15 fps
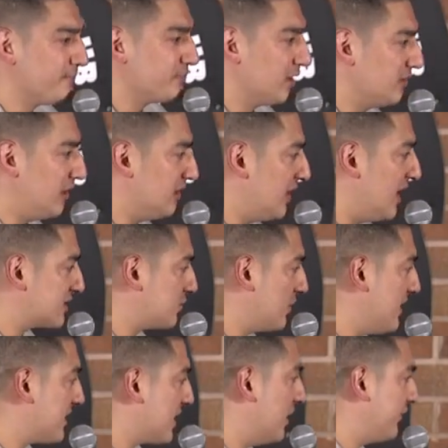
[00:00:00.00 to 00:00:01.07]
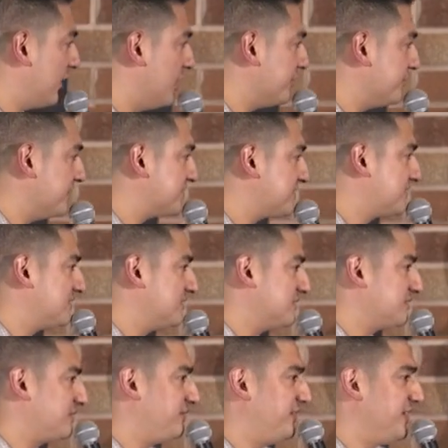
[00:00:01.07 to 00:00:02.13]
Like last week, I overheard
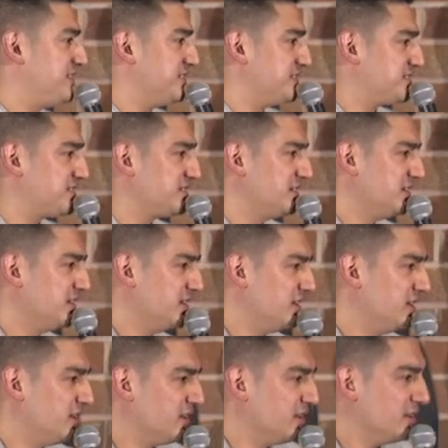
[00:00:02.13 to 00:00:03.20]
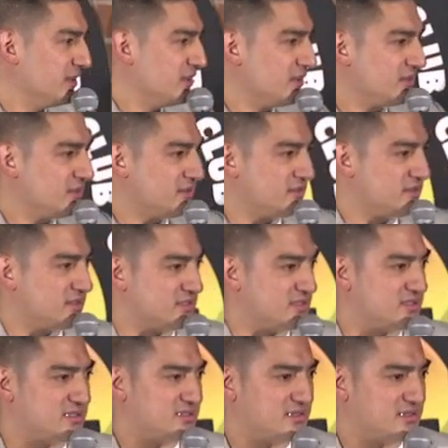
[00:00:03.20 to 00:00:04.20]
this fetus. Just